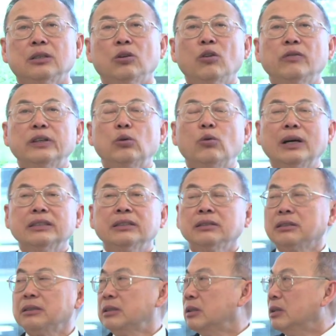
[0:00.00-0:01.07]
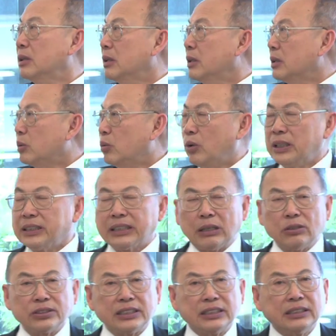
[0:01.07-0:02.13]
Over
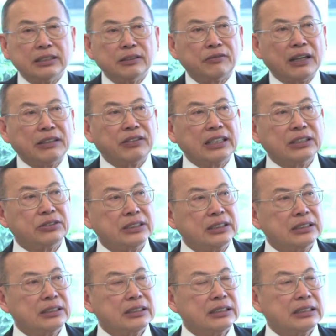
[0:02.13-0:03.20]
1,500